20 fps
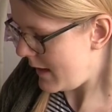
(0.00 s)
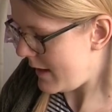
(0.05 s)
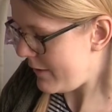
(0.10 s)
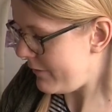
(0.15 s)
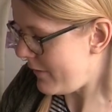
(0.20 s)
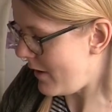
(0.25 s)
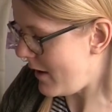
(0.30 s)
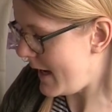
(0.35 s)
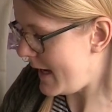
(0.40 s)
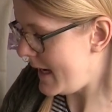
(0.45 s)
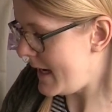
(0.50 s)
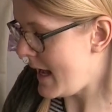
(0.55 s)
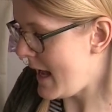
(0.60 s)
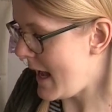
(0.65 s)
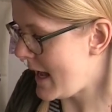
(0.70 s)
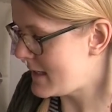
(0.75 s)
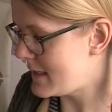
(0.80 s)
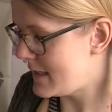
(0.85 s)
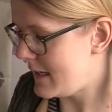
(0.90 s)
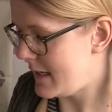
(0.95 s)
If I
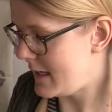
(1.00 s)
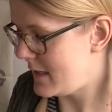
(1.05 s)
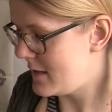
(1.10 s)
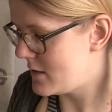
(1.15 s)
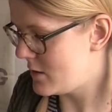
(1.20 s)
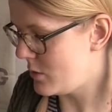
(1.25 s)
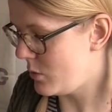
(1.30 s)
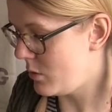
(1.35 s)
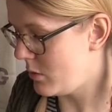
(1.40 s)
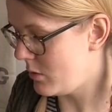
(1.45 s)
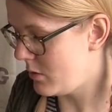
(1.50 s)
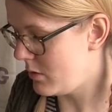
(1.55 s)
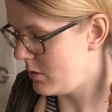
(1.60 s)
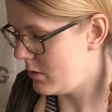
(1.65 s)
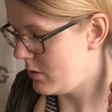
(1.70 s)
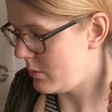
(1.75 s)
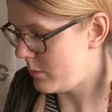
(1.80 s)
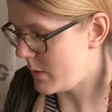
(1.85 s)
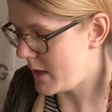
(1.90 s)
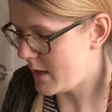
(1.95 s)
had kids,
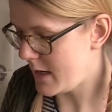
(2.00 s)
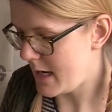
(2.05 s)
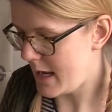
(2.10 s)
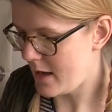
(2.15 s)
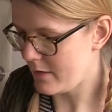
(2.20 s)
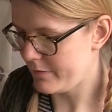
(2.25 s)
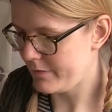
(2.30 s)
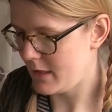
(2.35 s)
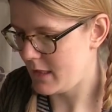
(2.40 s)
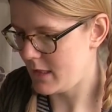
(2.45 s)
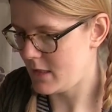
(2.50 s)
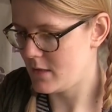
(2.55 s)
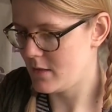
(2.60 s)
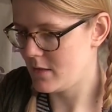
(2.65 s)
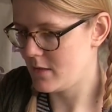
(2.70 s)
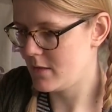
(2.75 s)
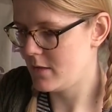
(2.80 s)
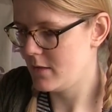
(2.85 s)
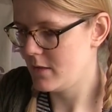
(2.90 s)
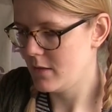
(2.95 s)
or when I have
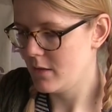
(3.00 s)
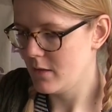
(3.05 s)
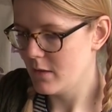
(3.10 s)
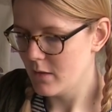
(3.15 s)
kids,